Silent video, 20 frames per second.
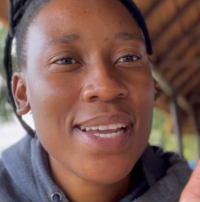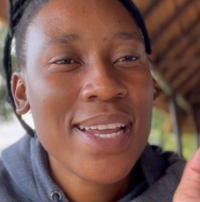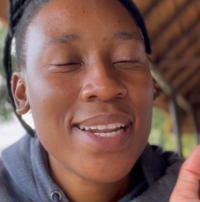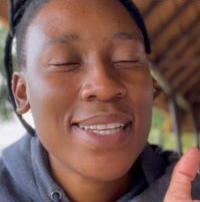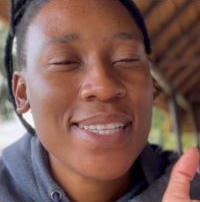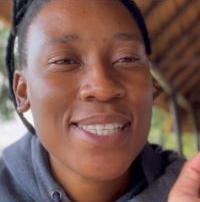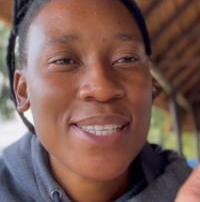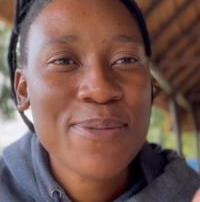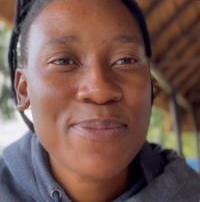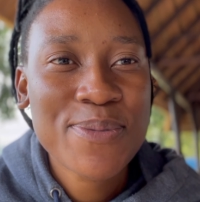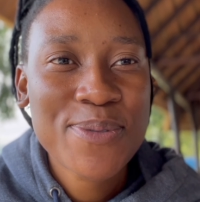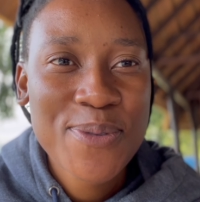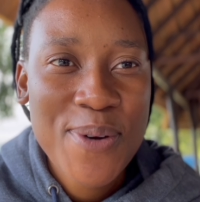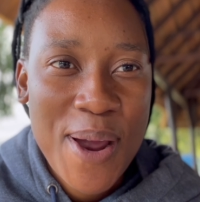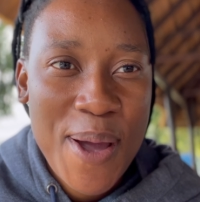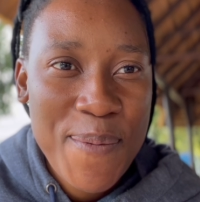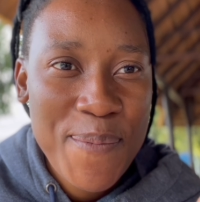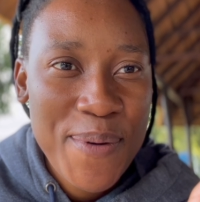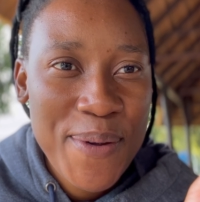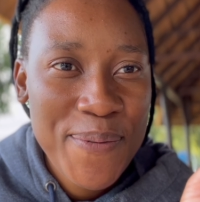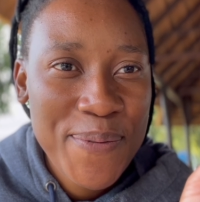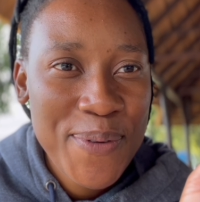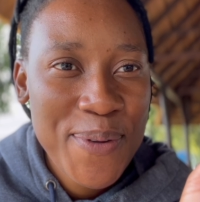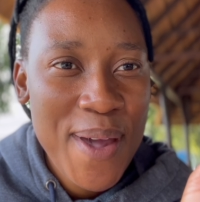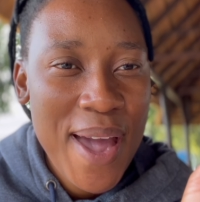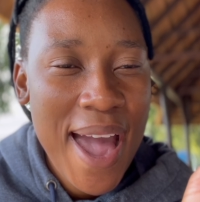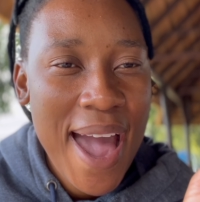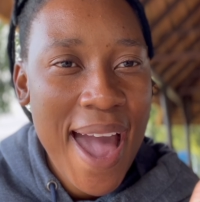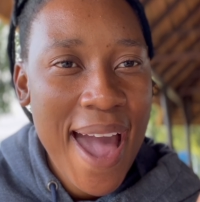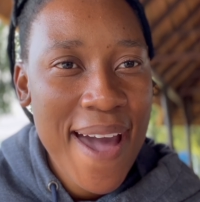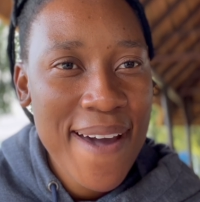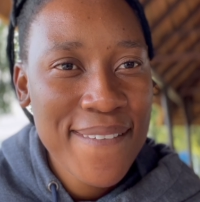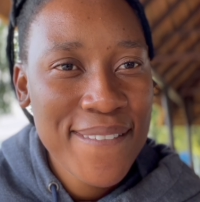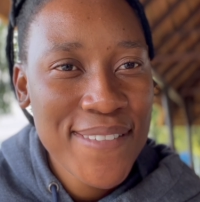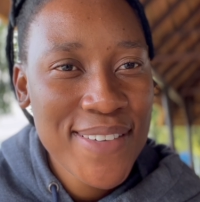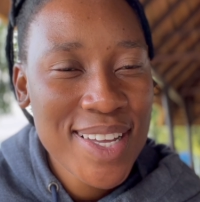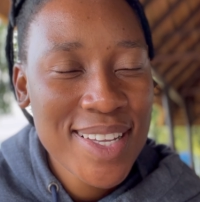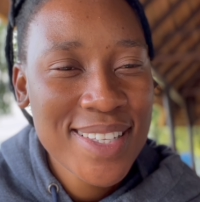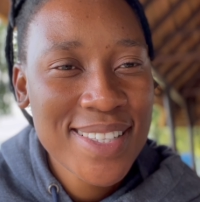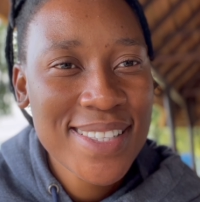and subscribe if you
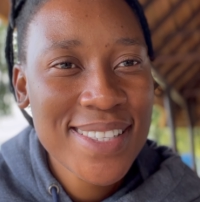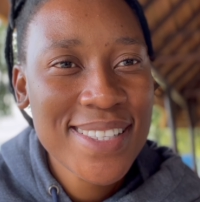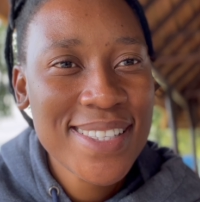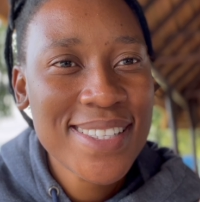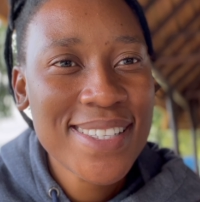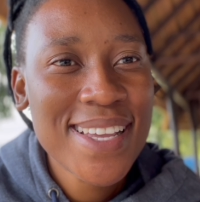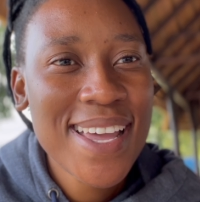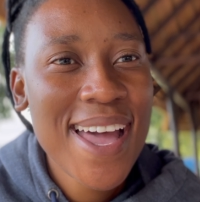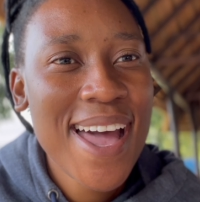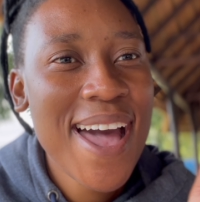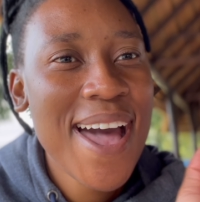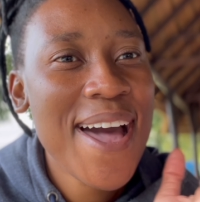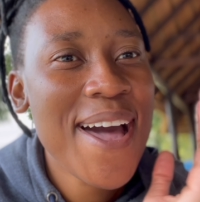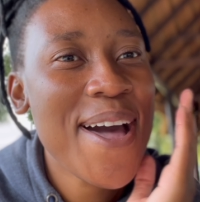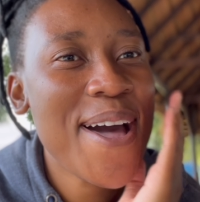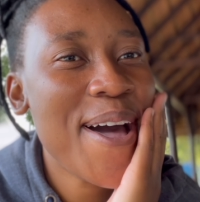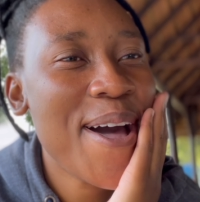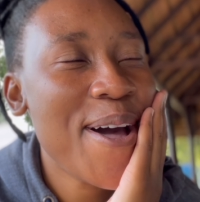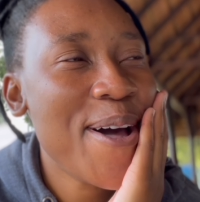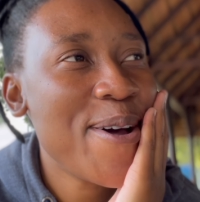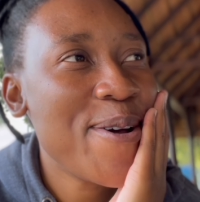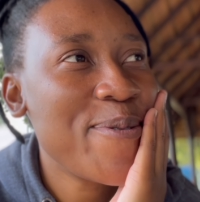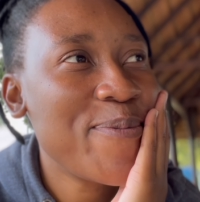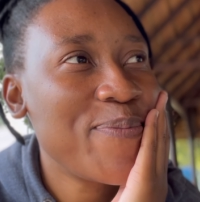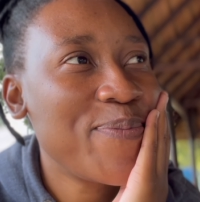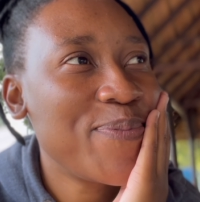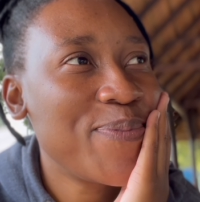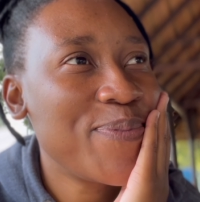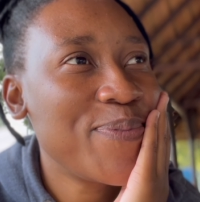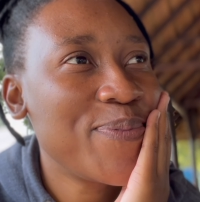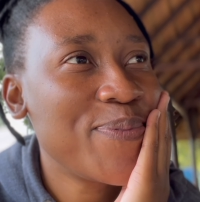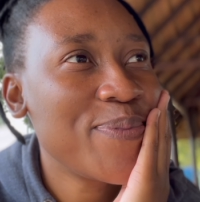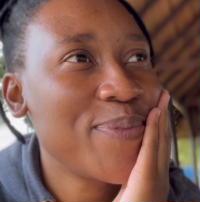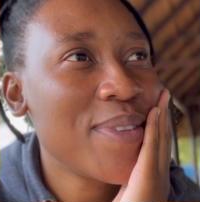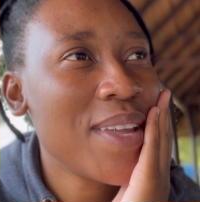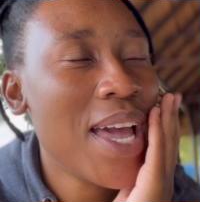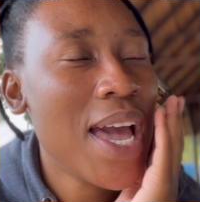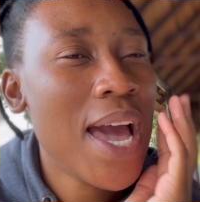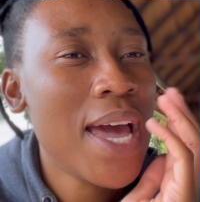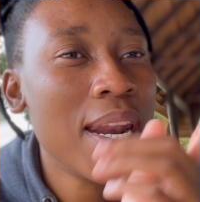haven't um,
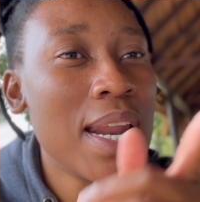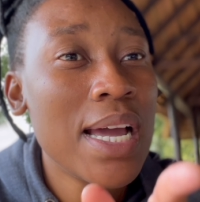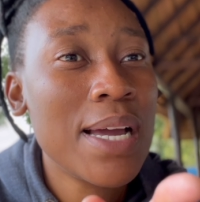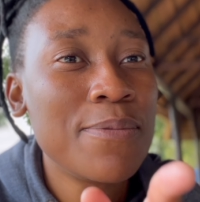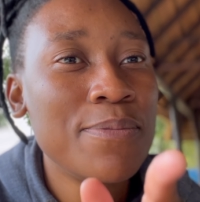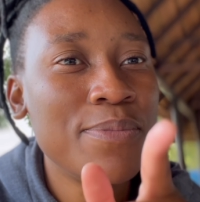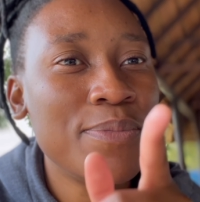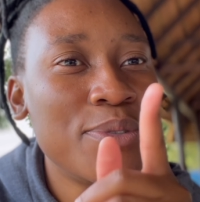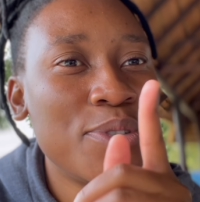and I'm